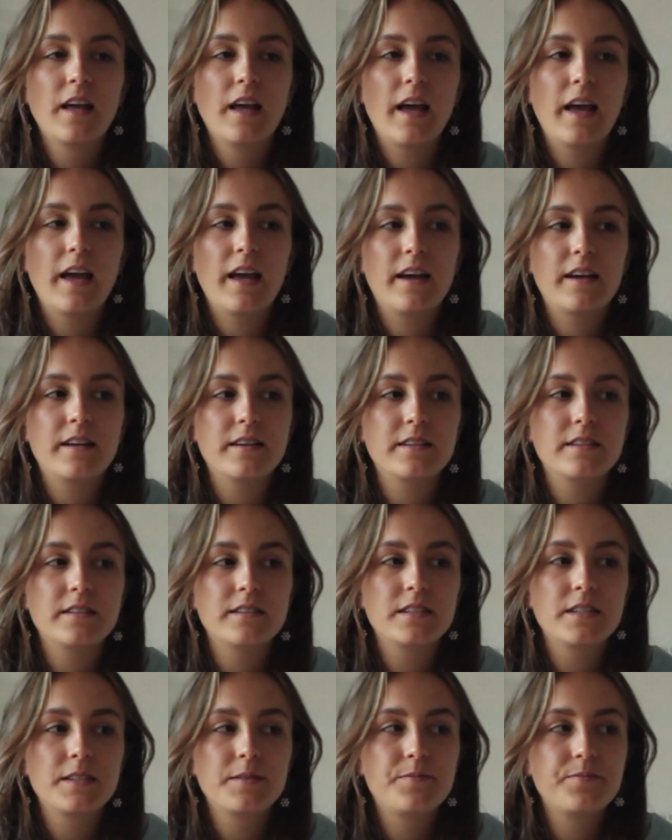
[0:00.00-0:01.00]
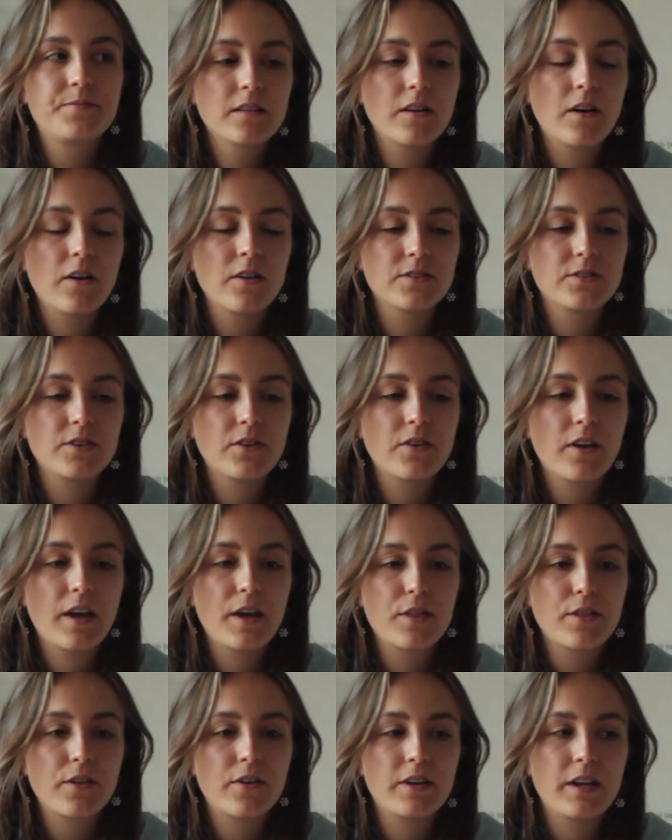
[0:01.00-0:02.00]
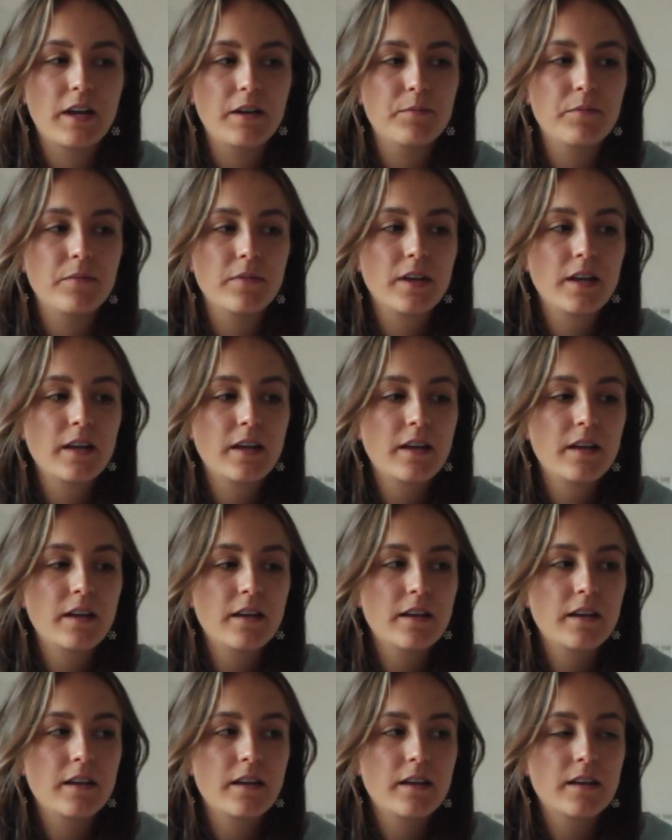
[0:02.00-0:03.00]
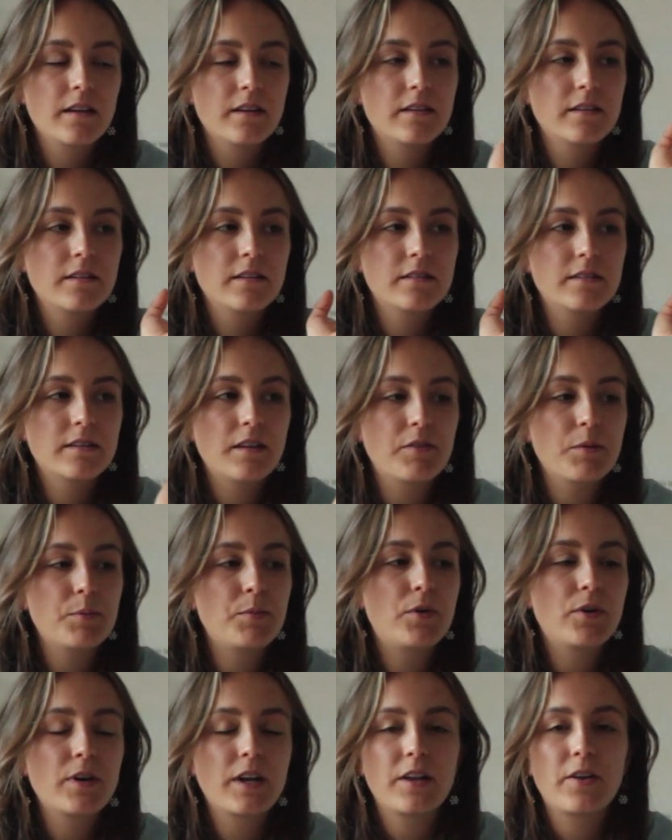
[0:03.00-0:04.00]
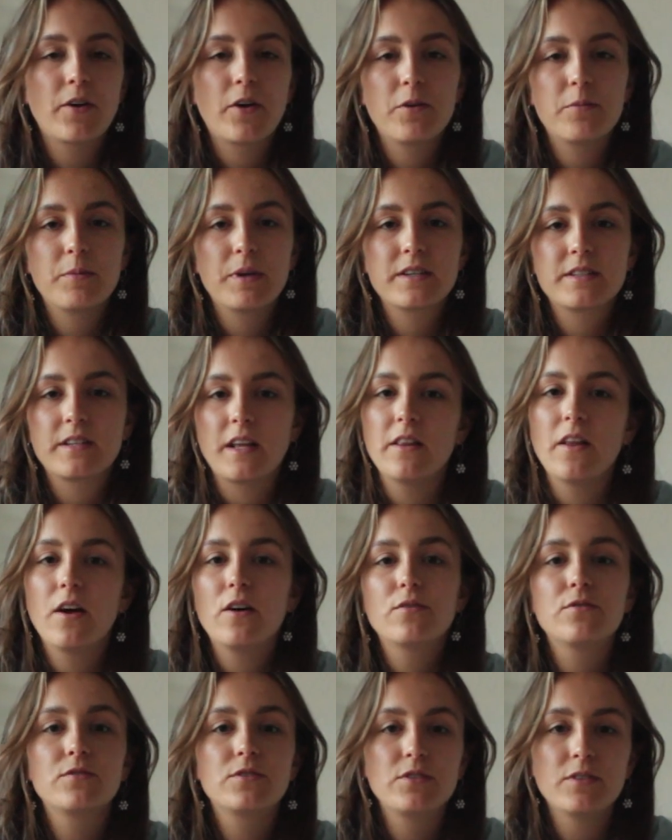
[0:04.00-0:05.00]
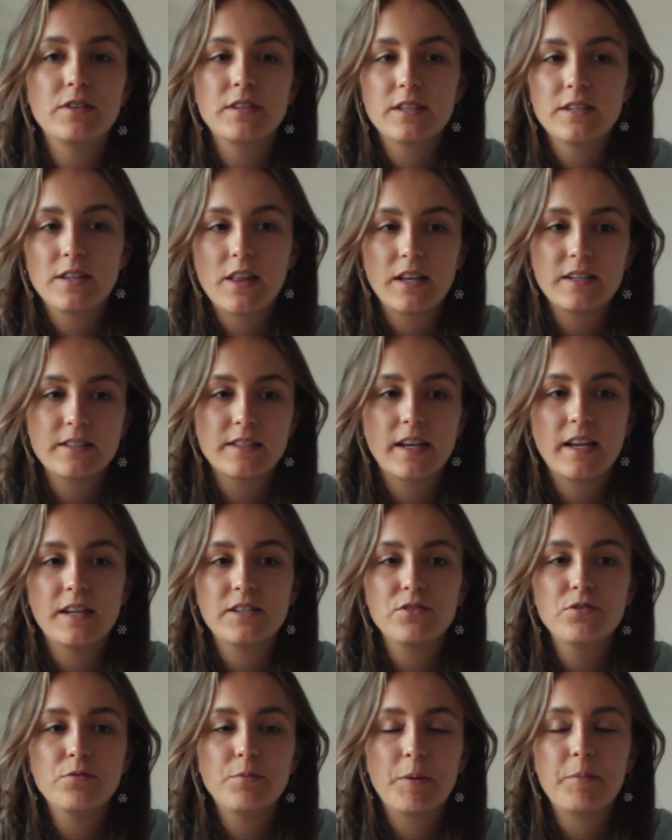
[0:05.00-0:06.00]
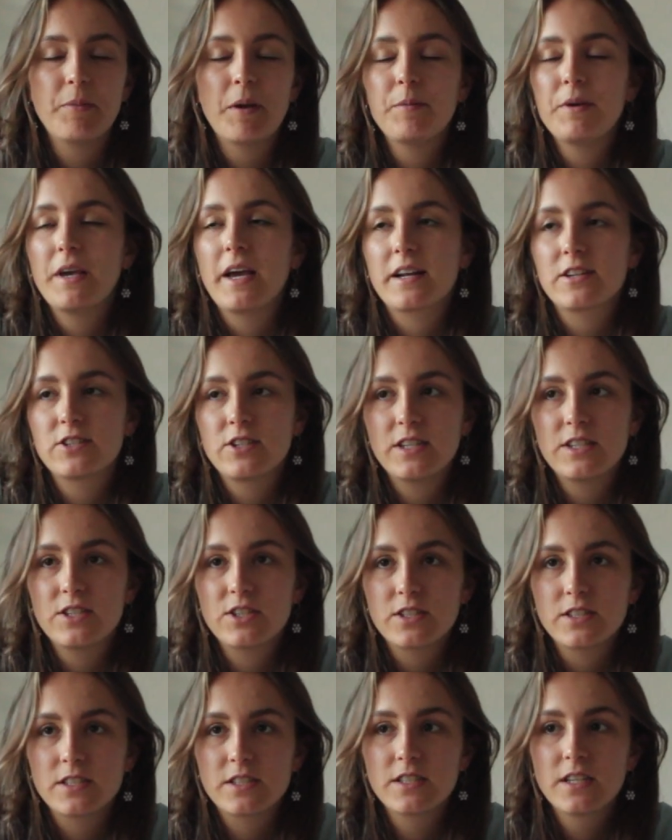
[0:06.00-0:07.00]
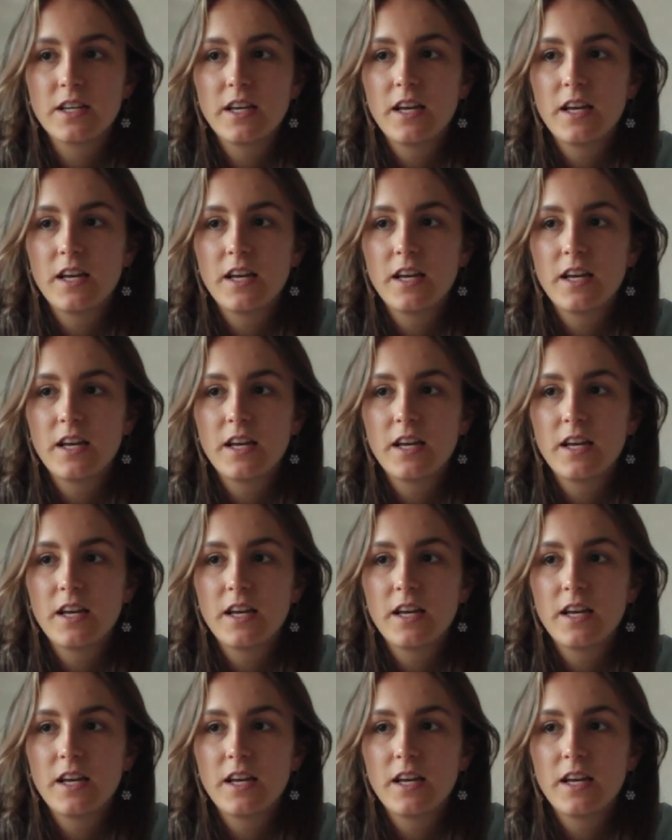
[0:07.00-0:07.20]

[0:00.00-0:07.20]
And also I thought I'm never bored at home because I love doing the things that I do, but maybe I actually just